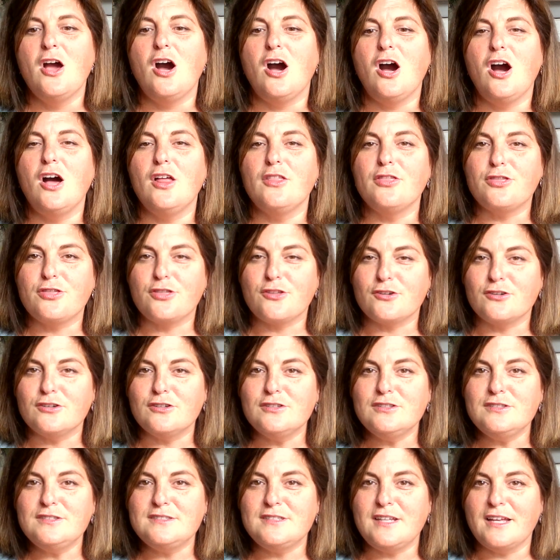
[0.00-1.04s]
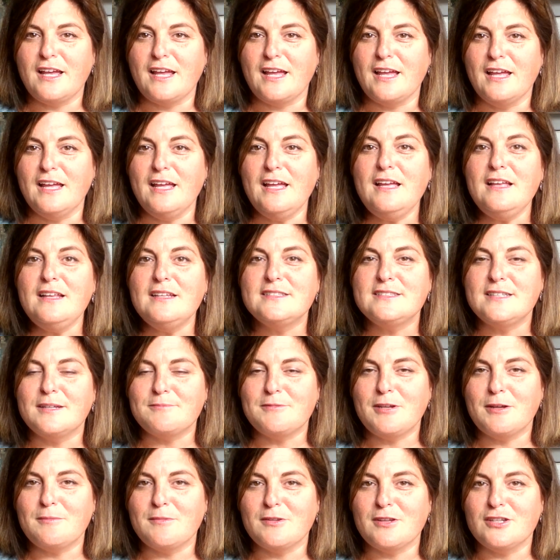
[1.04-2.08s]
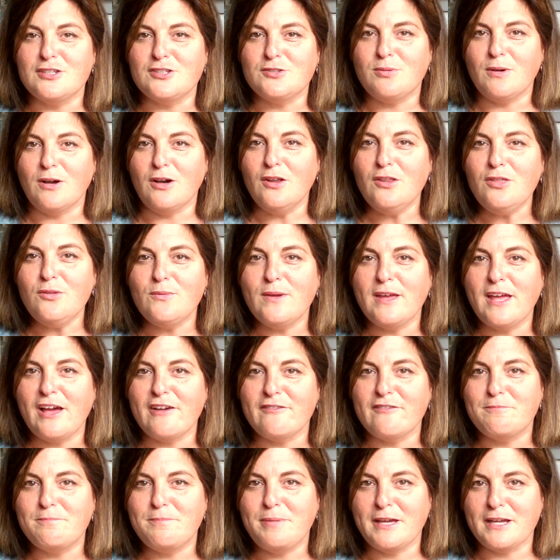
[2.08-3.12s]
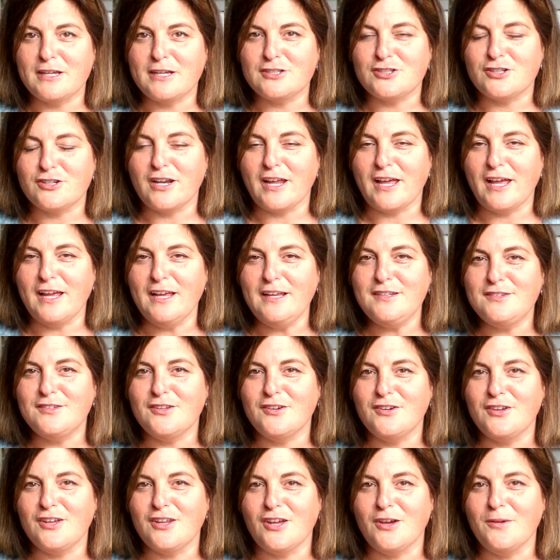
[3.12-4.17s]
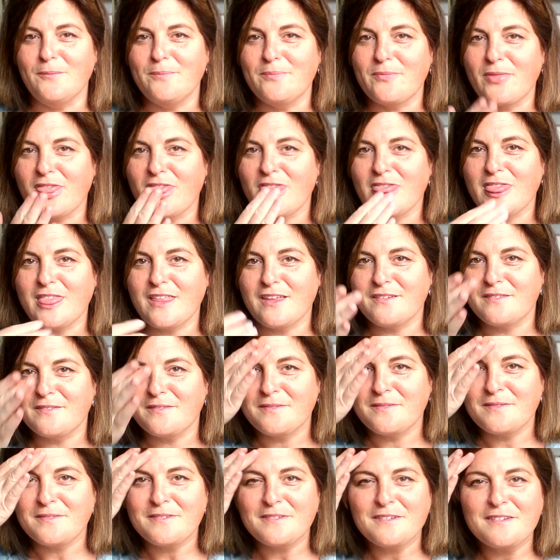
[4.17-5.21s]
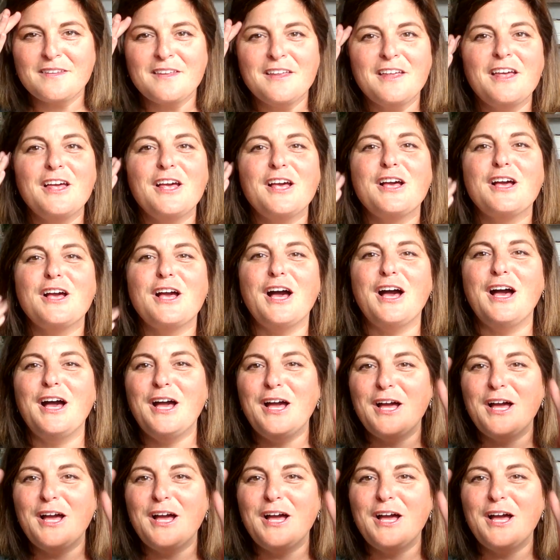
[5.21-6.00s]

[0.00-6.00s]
On Thursday, September the 12th, we have Picture Day, so you know,